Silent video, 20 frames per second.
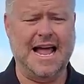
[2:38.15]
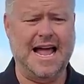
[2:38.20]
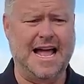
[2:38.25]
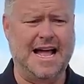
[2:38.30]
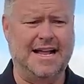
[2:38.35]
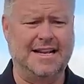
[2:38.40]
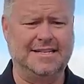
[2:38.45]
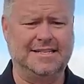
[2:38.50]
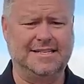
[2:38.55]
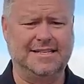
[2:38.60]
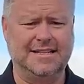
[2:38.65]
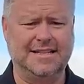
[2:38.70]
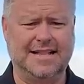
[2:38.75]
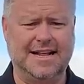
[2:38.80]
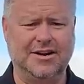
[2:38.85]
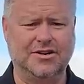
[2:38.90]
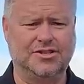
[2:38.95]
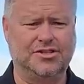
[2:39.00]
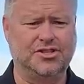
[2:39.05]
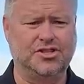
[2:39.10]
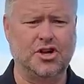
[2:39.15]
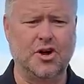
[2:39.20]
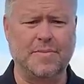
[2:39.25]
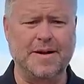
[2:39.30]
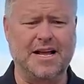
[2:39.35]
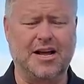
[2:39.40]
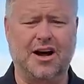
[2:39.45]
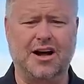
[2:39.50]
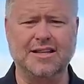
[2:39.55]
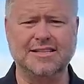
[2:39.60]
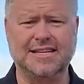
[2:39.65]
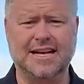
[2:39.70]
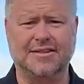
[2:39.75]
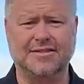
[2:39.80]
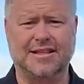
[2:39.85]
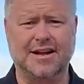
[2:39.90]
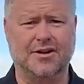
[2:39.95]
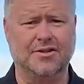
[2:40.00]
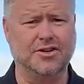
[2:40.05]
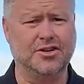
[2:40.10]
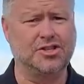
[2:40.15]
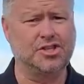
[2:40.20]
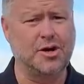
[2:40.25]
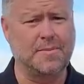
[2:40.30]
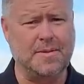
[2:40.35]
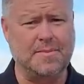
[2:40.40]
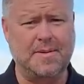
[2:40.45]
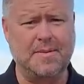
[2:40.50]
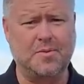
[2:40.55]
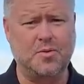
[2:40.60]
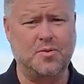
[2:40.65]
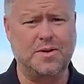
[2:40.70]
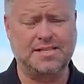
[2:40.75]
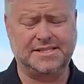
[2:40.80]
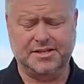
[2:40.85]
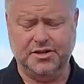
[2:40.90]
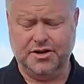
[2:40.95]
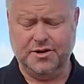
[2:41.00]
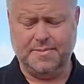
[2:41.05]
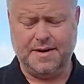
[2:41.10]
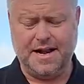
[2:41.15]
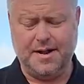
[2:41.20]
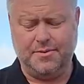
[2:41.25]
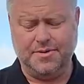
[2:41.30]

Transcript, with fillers: And there's so many cons out there, and there's so many people who want to steal your money.